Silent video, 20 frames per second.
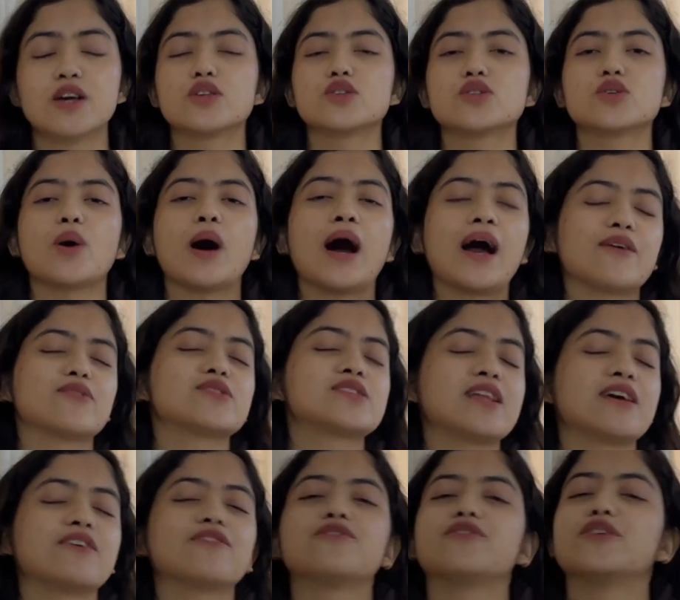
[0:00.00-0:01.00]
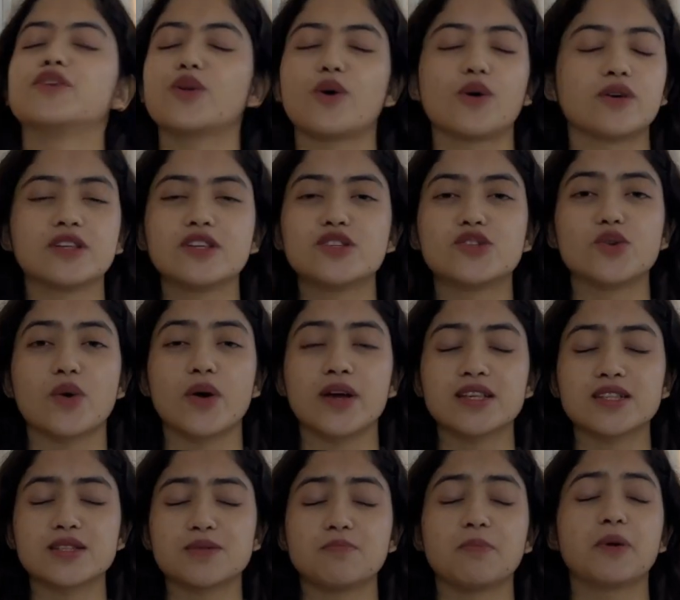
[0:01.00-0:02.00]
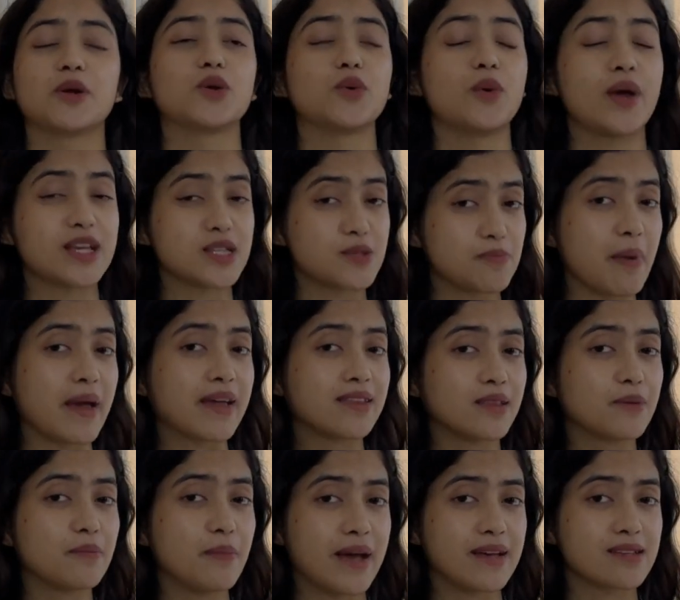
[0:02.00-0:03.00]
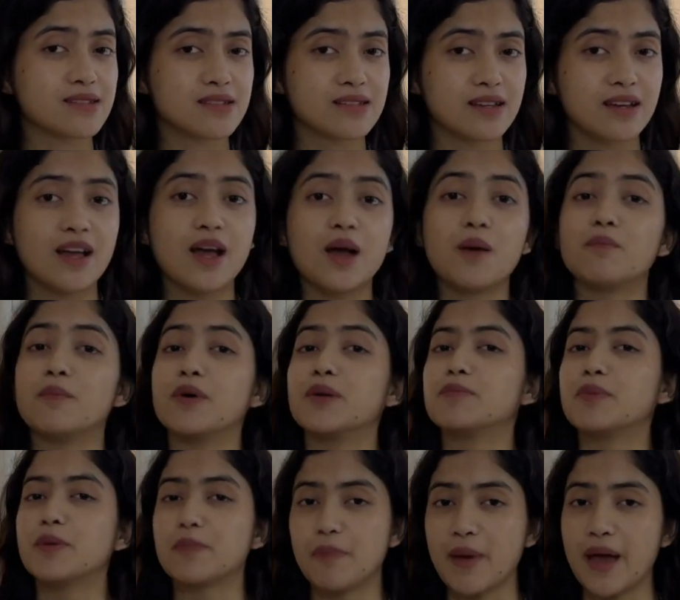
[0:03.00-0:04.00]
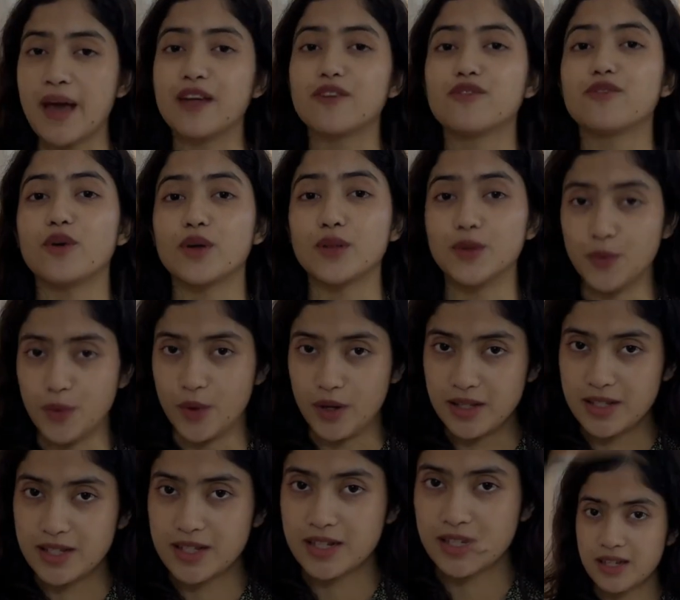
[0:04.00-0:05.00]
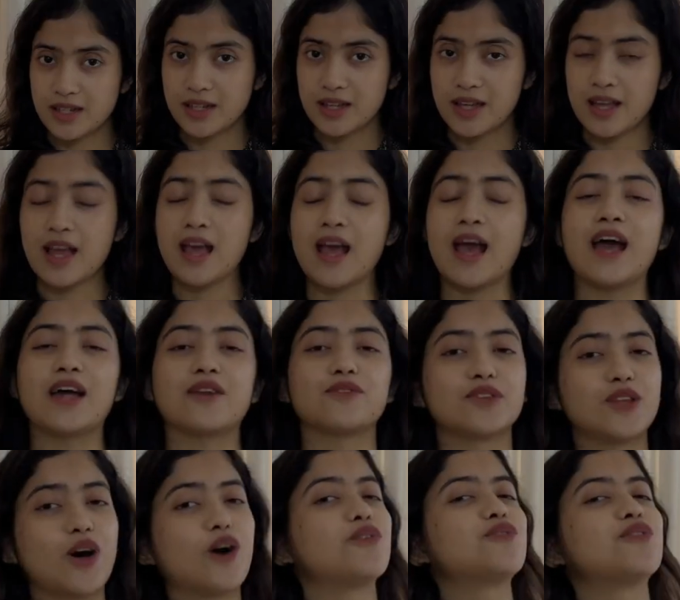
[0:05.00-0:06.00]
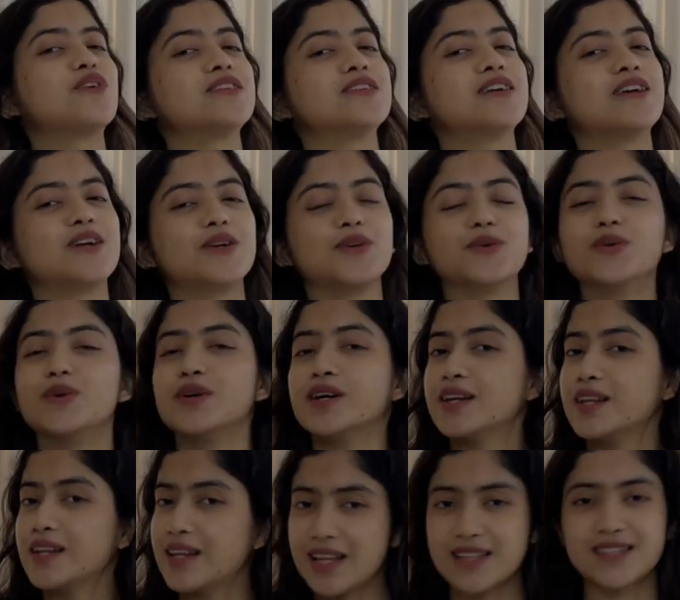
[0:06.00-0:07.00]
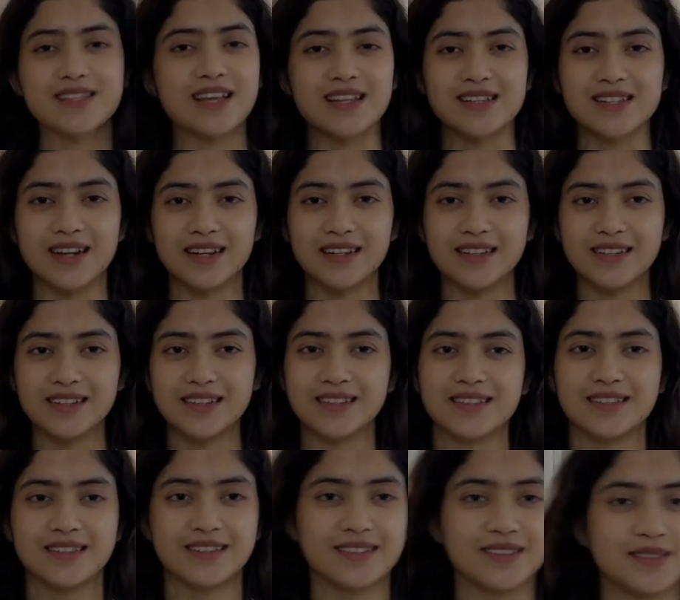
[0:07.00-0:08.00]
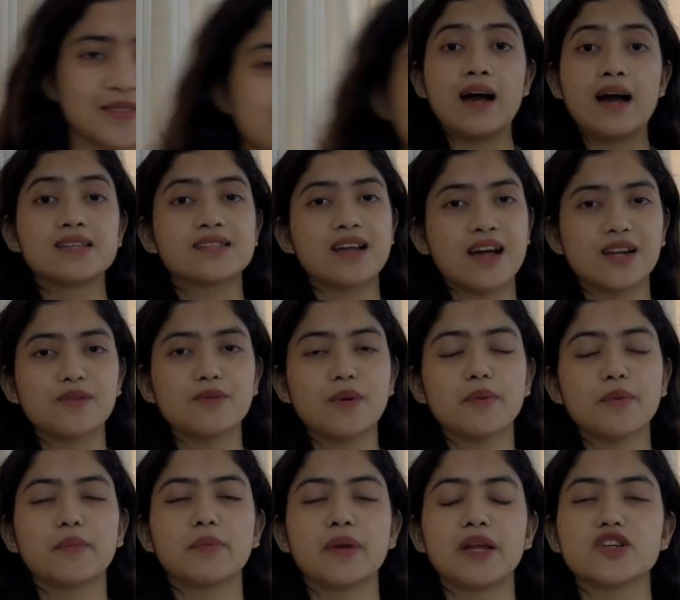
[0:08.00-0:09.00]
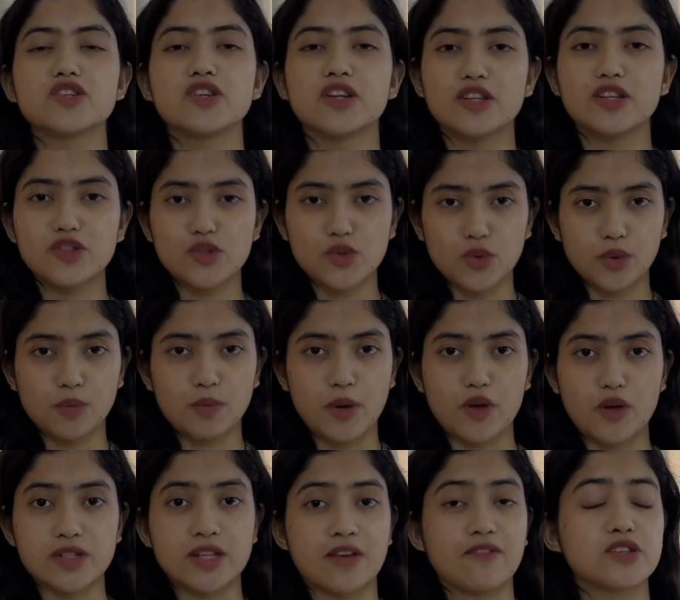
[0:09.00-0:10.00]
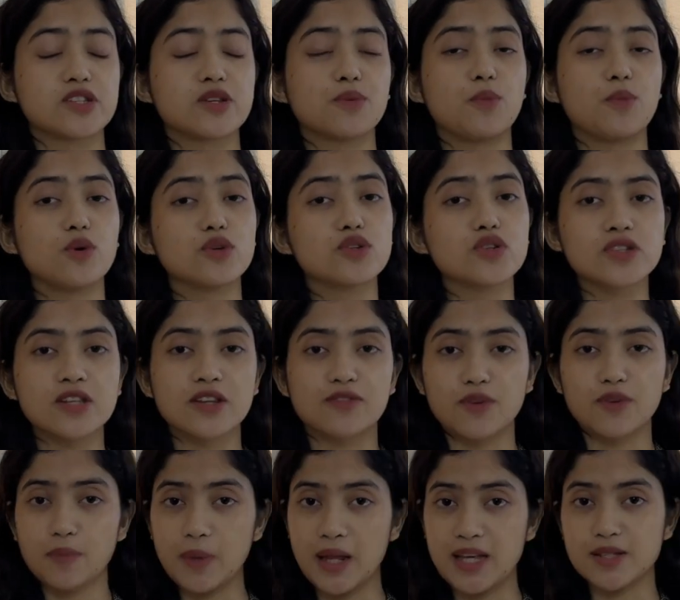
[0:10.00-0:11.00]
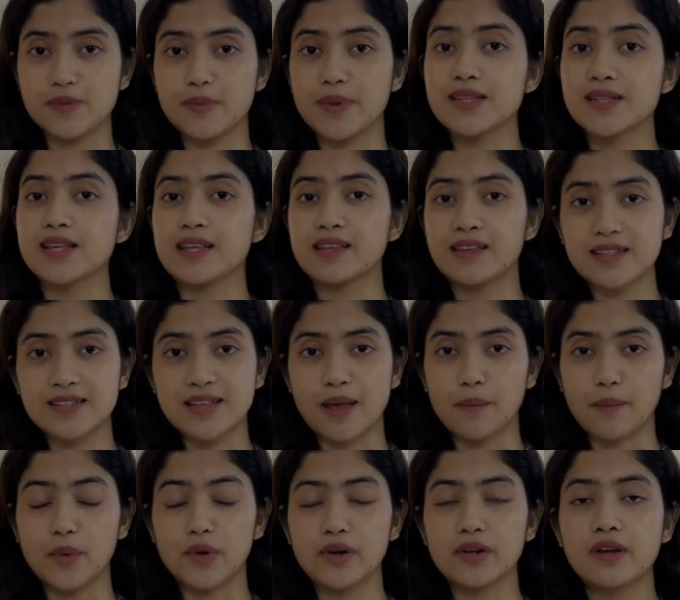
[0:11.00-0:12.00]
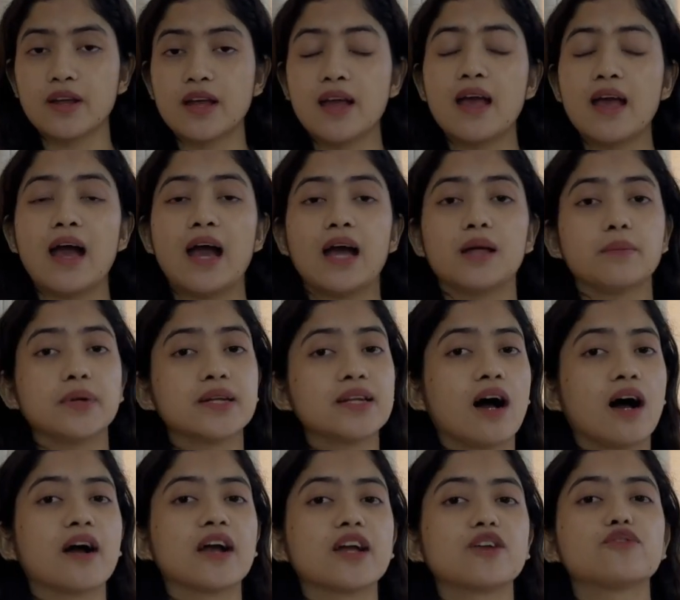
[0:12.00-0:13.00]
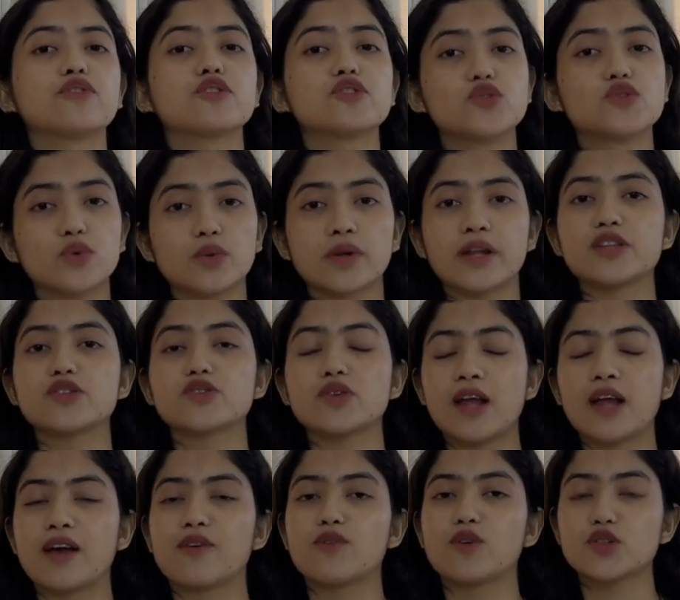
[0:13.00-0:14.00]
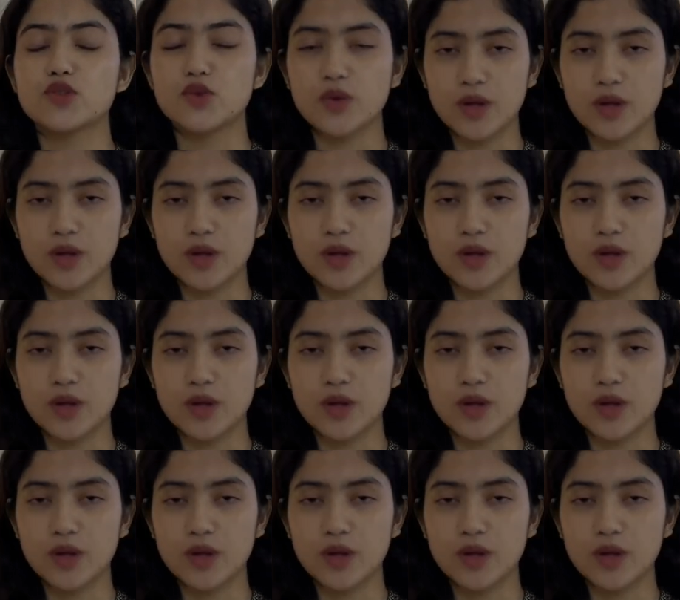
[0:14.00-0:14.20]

So I was left with no other choice but to expect the best but prepare for the worst. And without further ado, let's get started. I started my preparation in June because I was supposed to sit for placements in December, and my target for June and July was